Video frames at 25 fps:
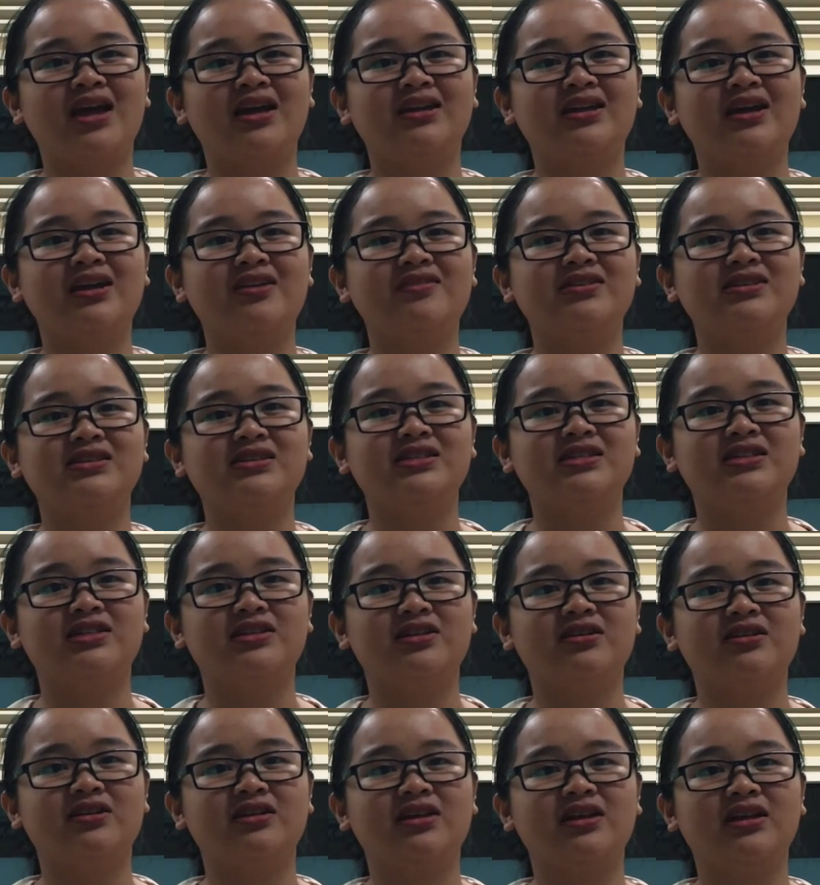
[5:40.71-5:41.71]
There is
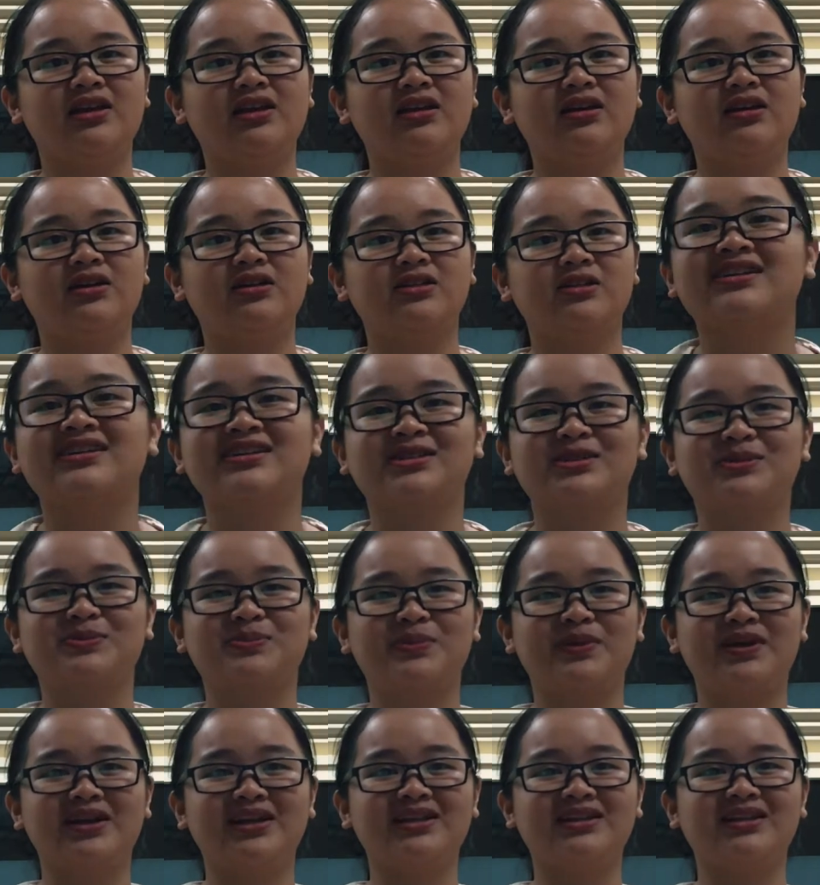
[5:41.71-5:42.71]
generally a
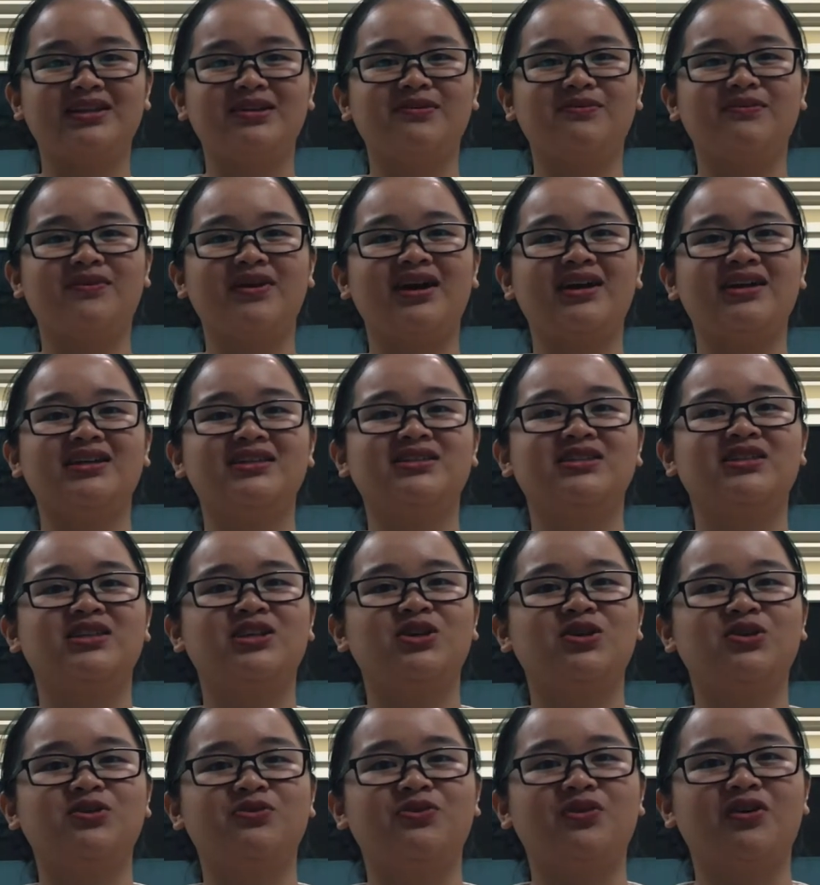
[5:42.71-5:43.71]
spread device
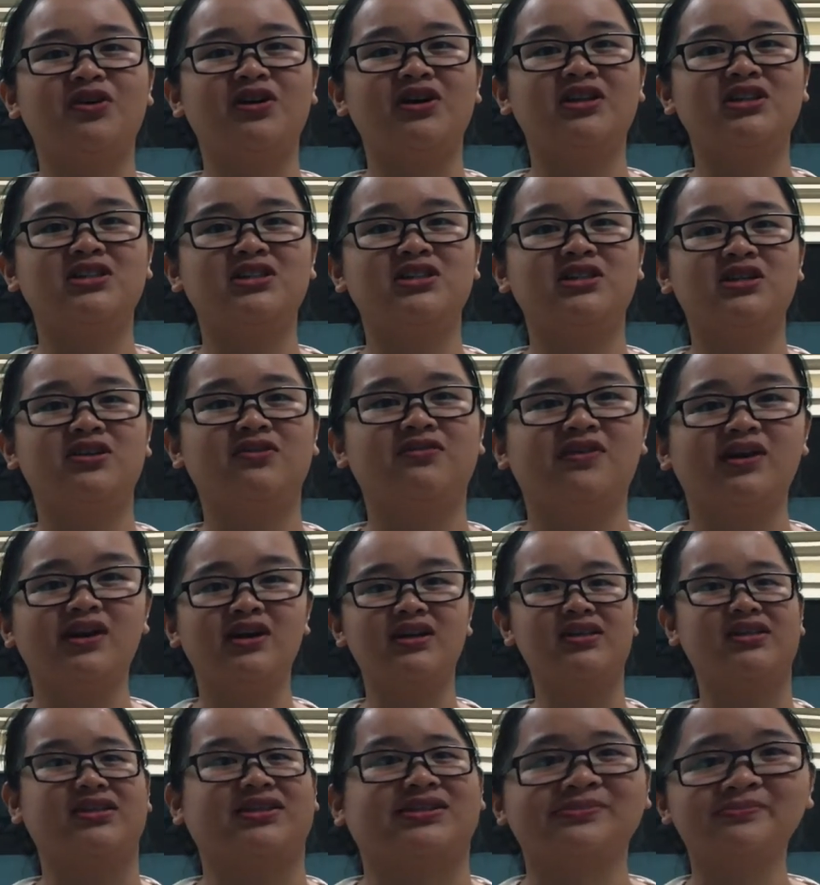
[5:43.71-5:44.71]
queue for each
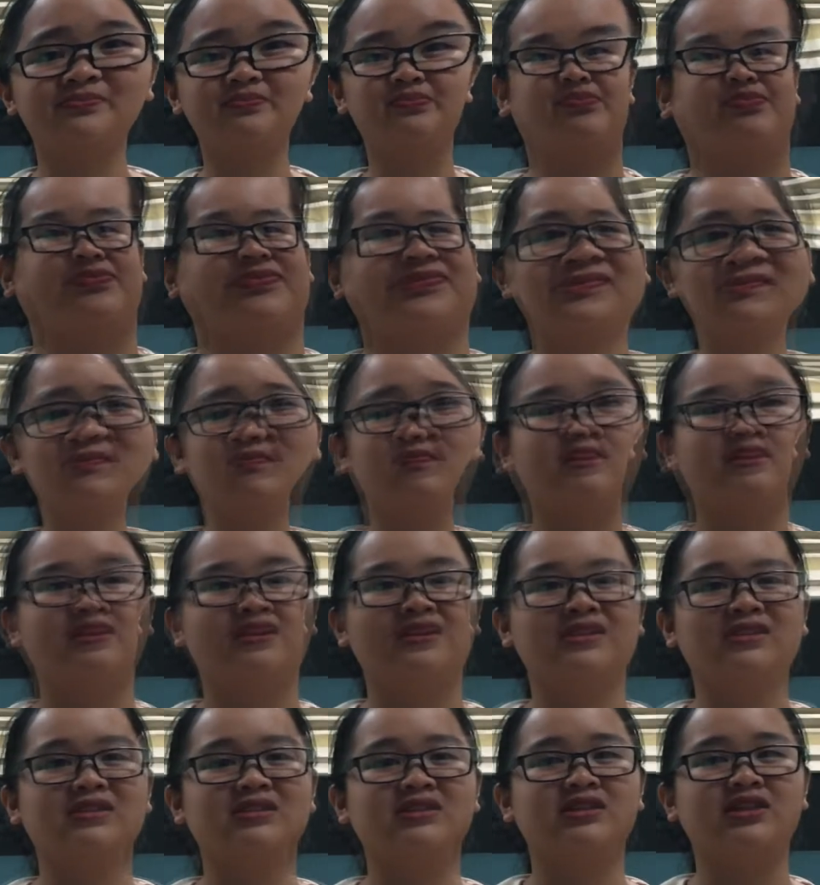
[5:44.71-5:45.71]
device.
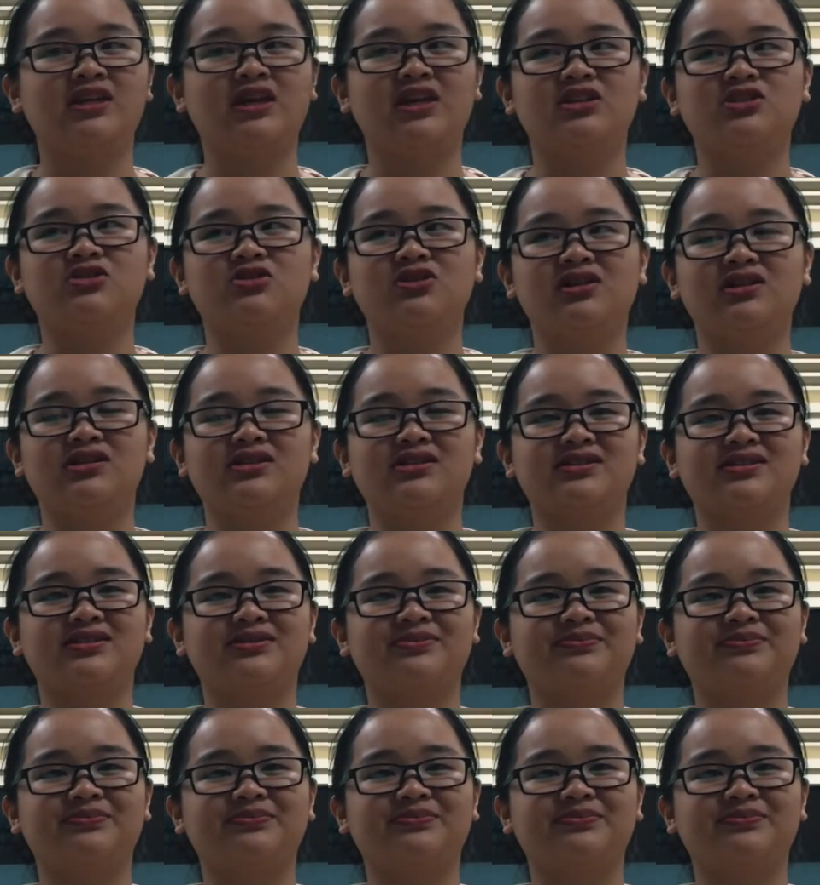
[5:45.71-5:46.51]
Schedulers.